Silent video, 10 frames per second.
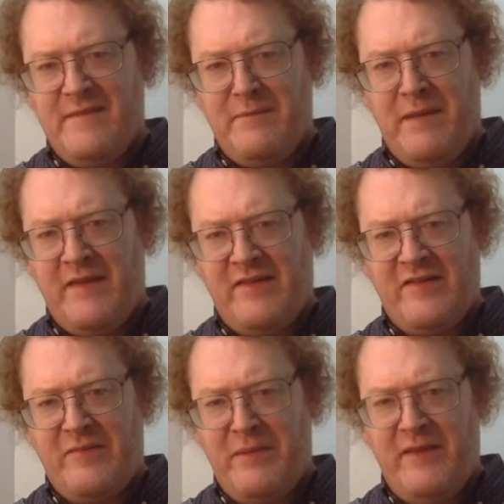Makes the
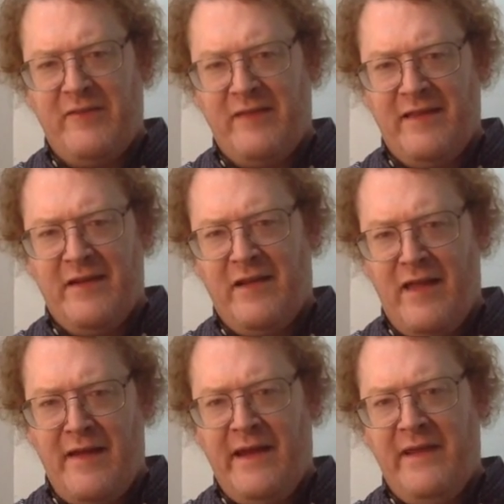speech a little
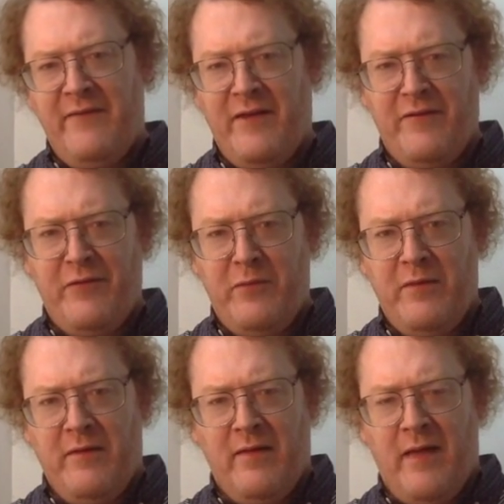uneven, if you
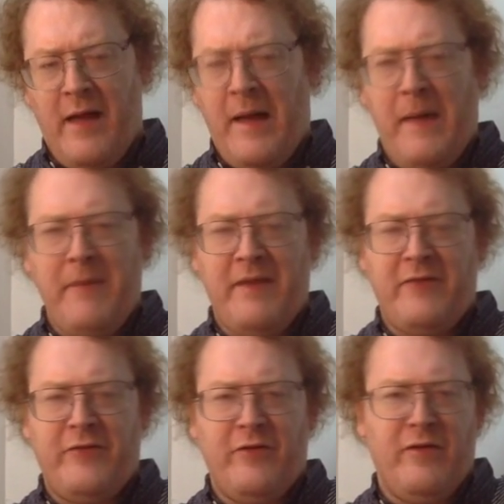will. I'm not
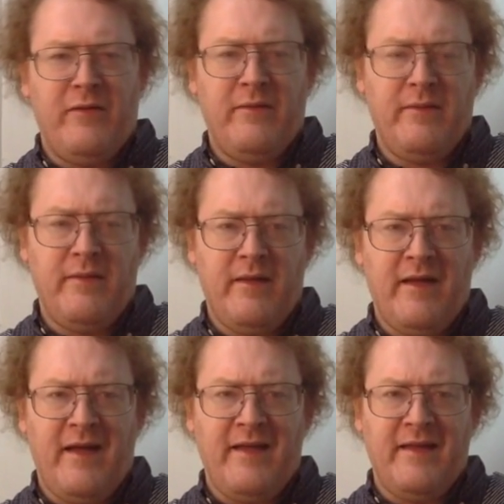sure.
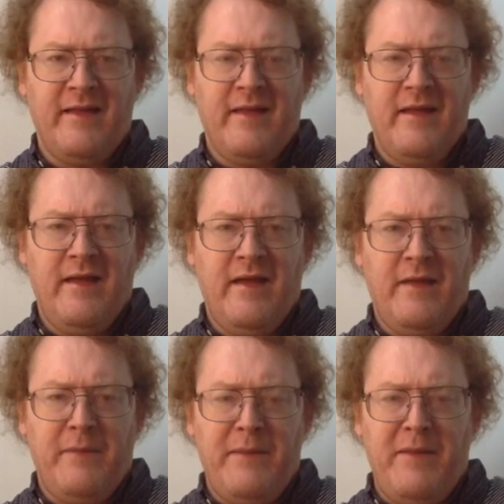
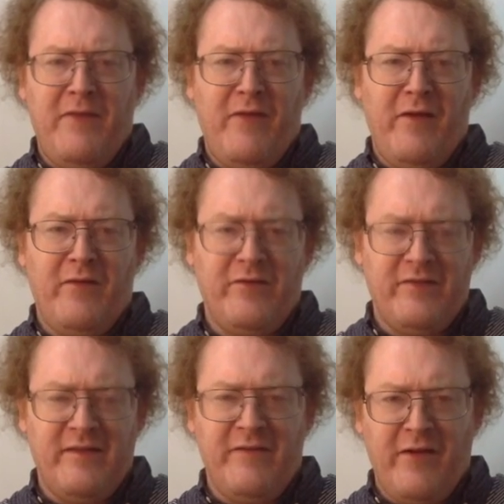Maybe if I don't
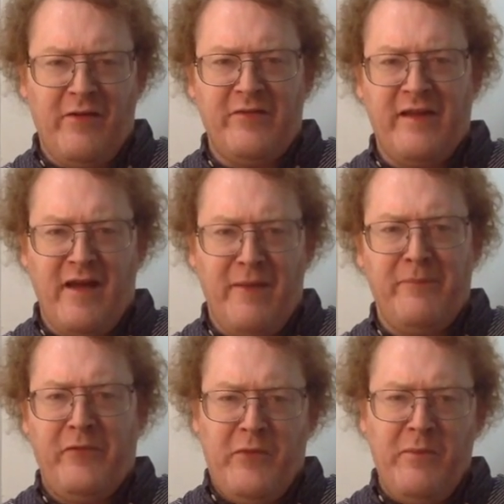say
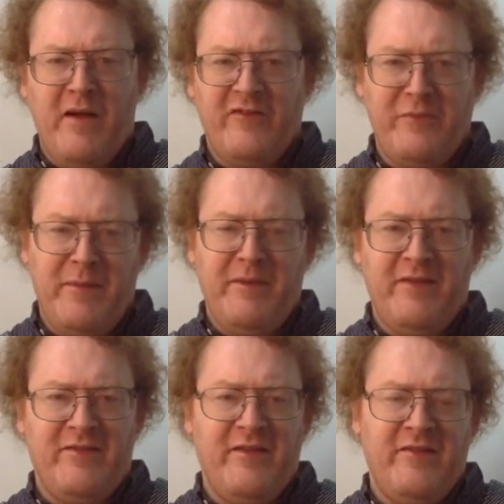too much, maybe
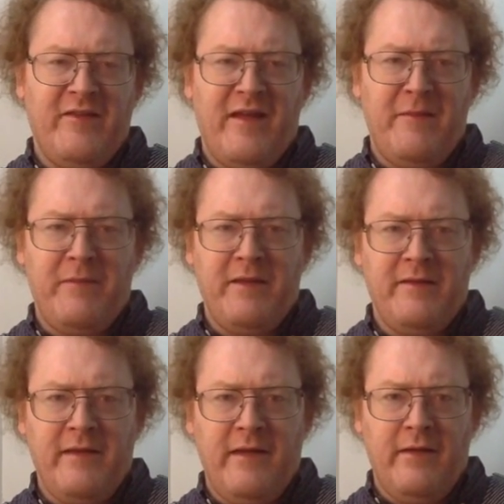it's not a big
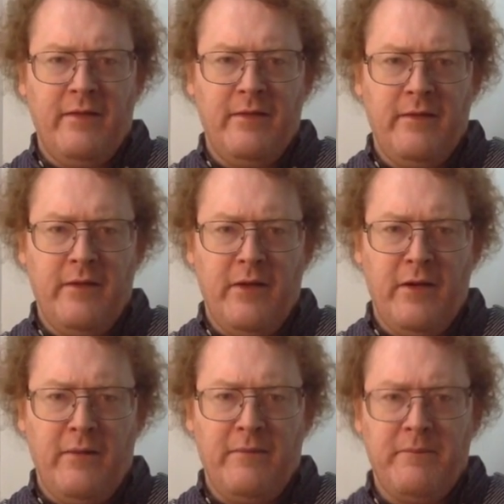deal, you
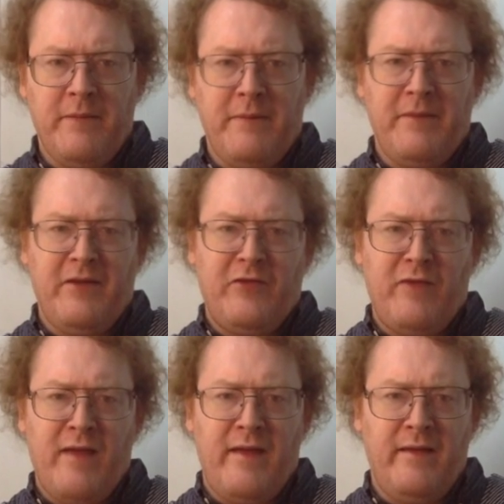know. But I'm gonna
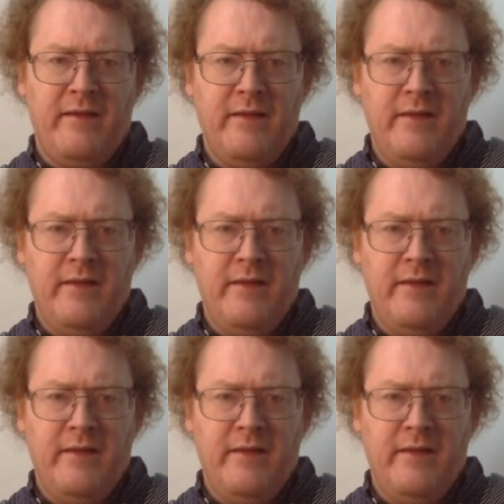try and